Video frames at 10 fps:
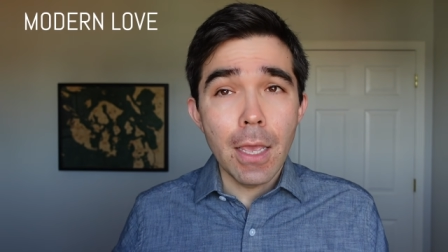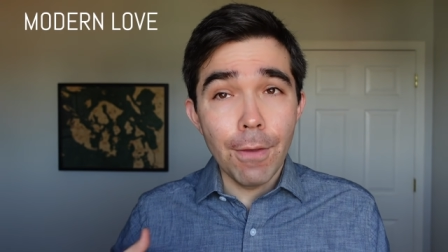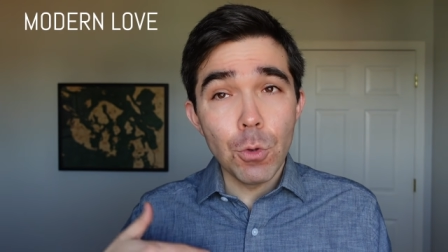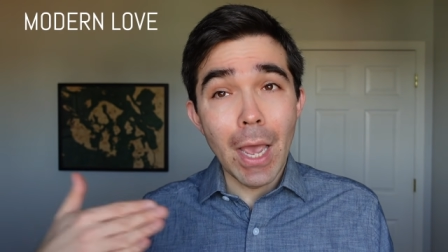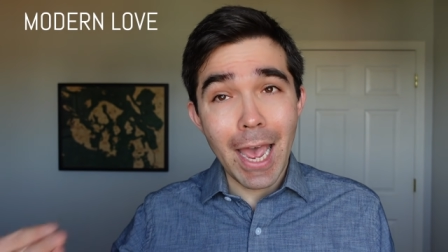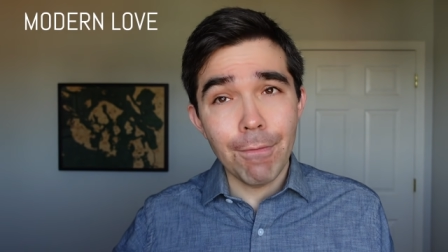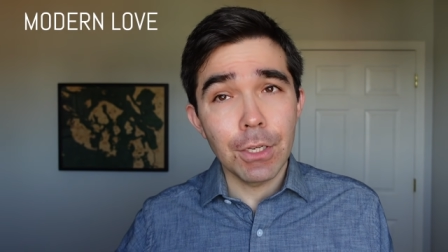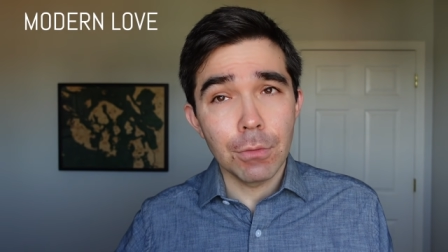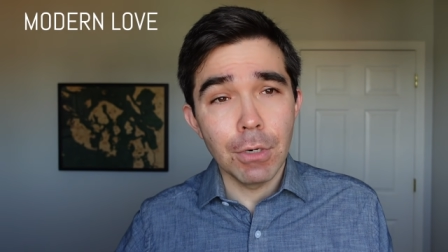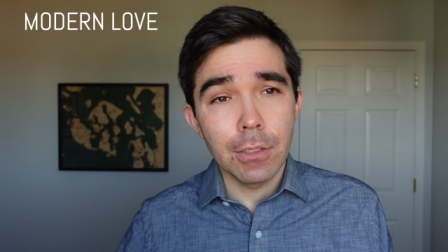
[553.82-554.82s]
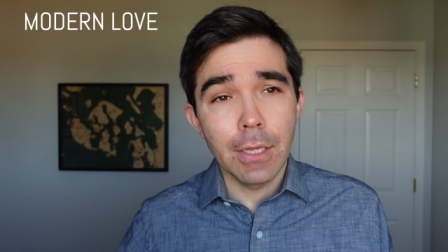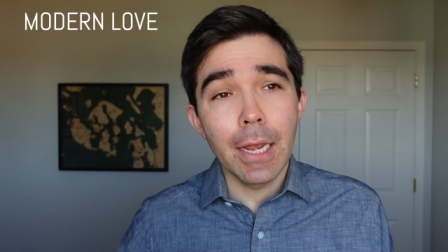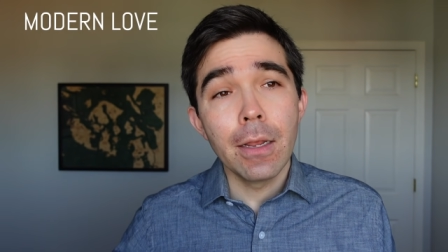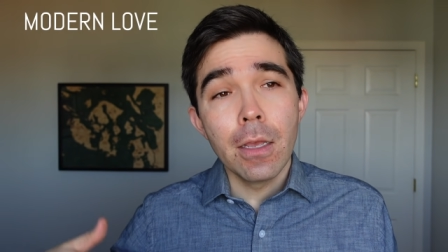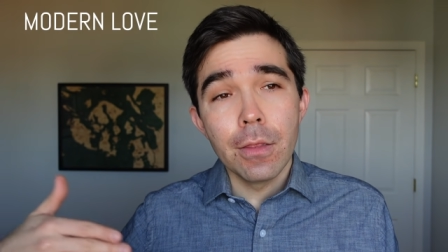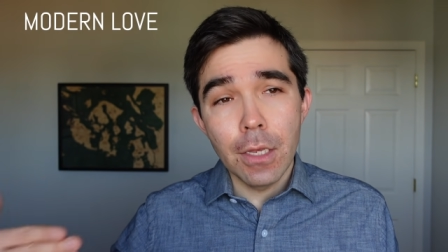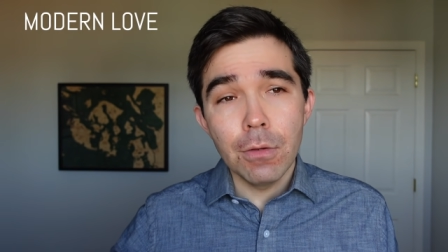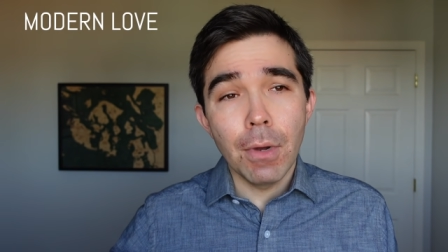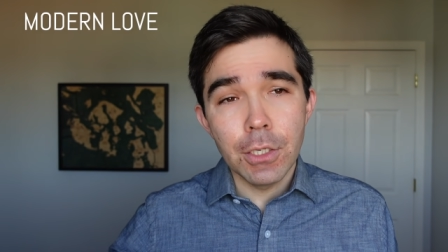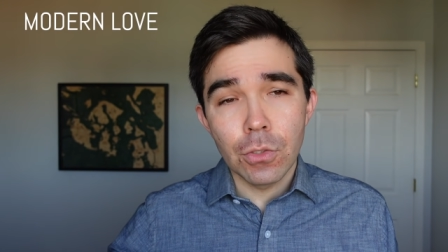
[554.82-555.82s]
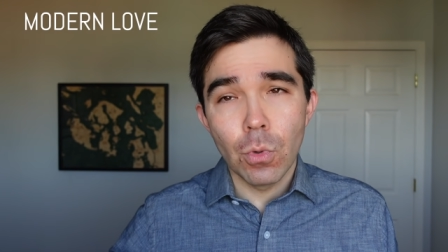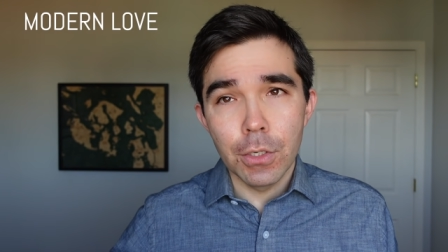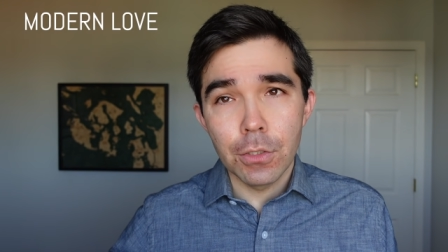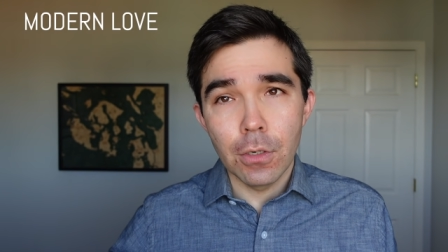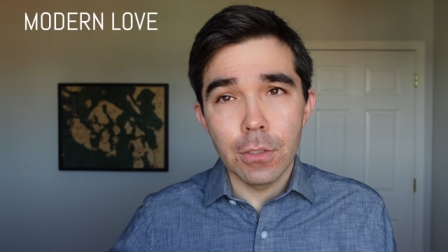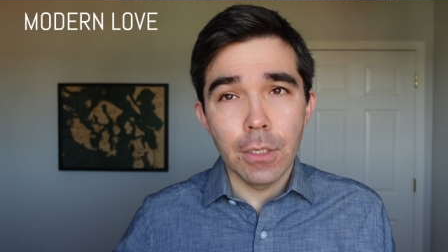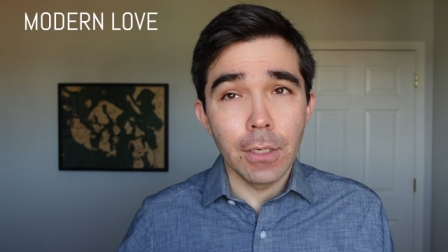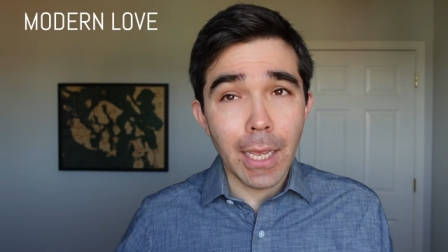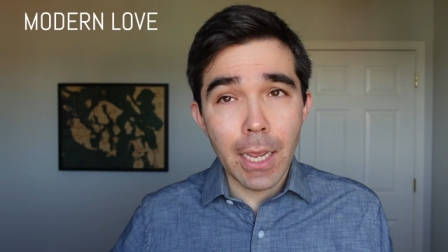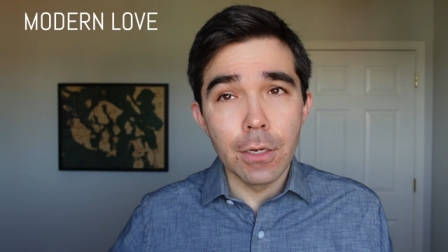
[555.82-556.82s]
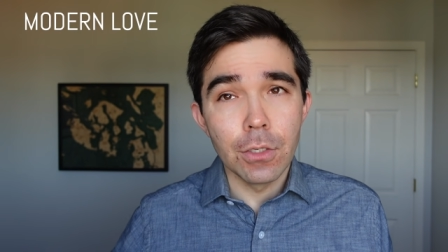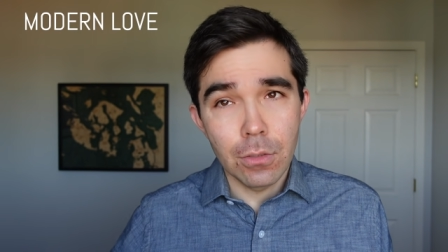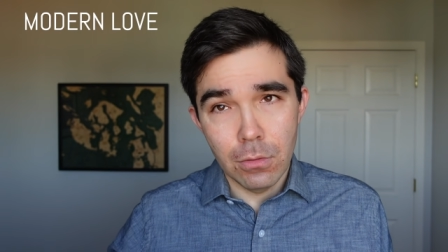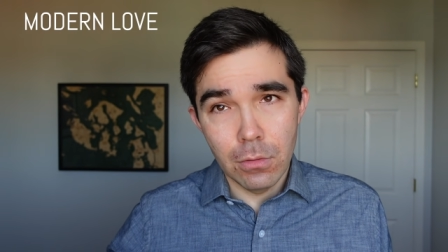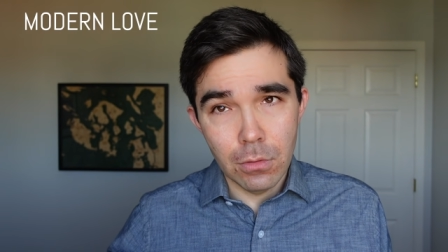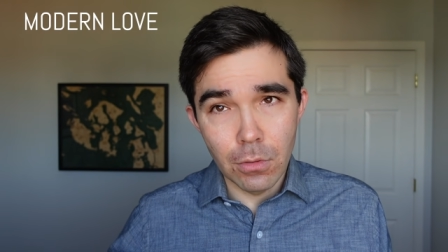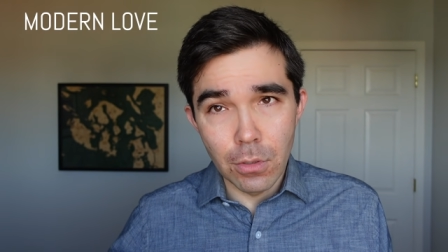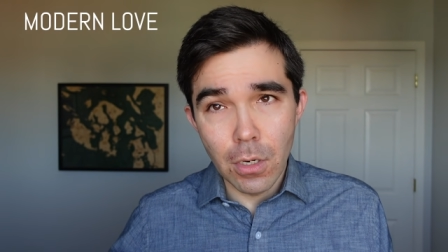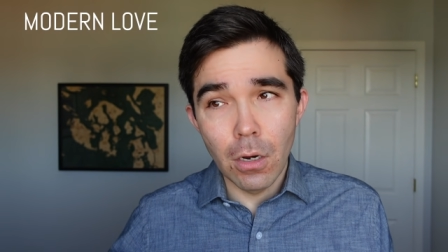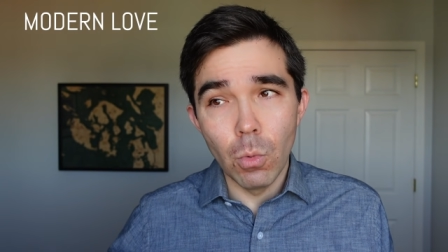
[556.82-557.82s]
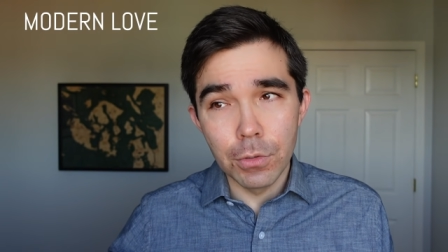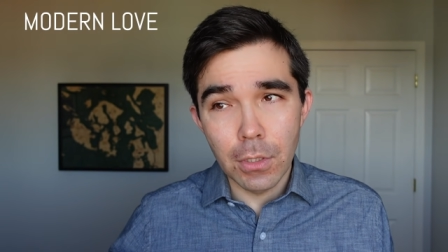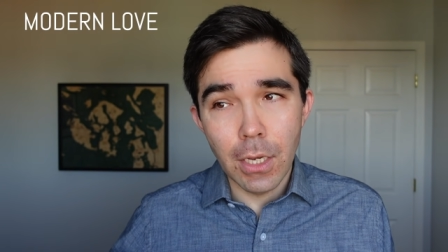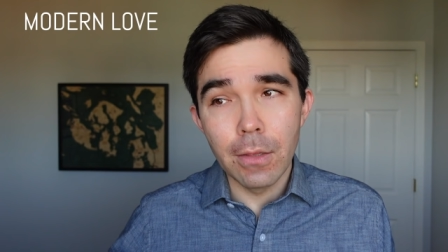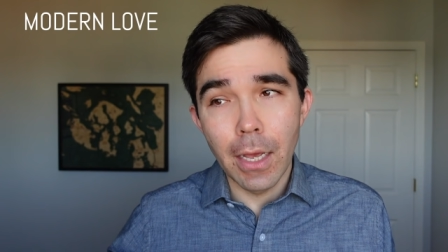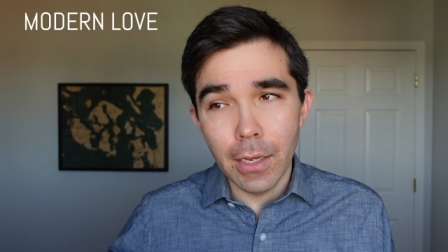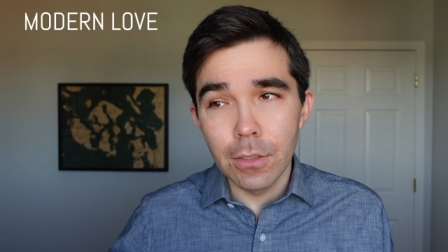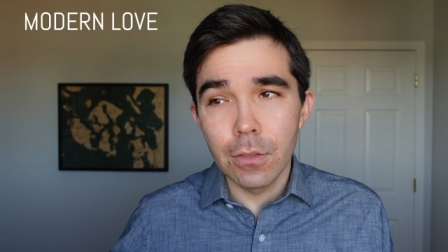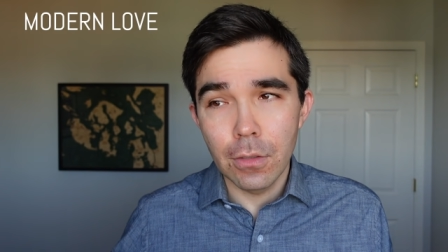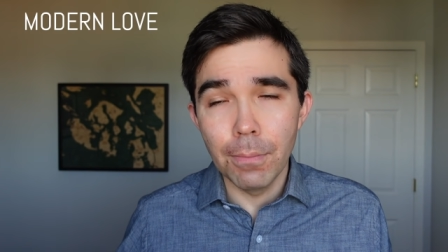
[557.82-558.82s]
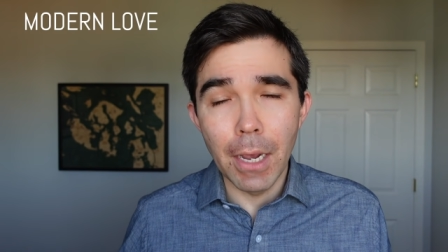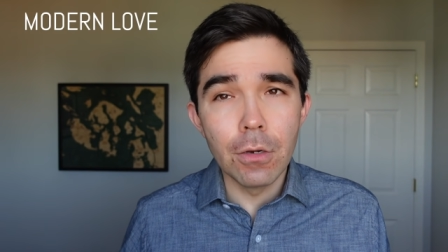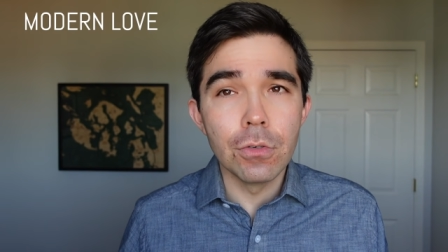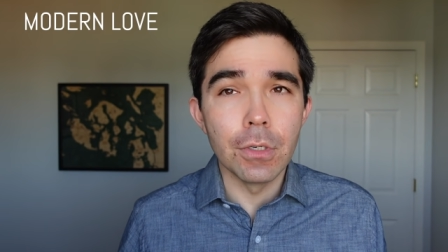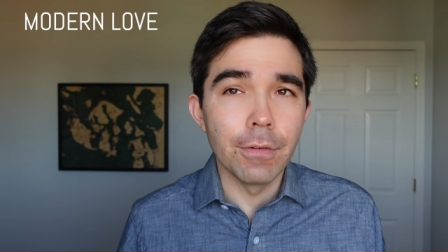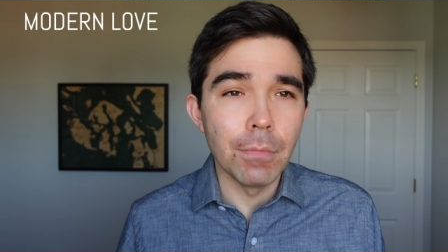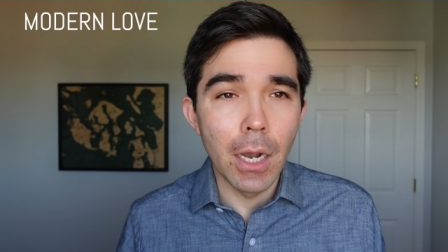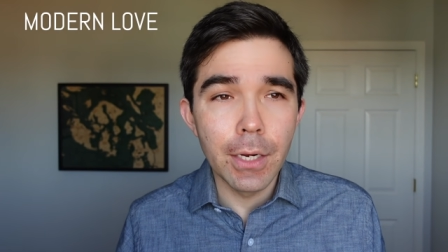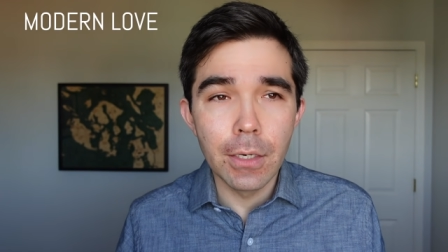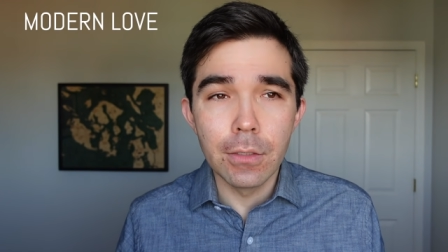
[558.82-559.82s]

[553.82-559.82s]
If you have expressed that, then you might just want to start saying like, "Hey, just so you know, once again, that is a boundary of mine.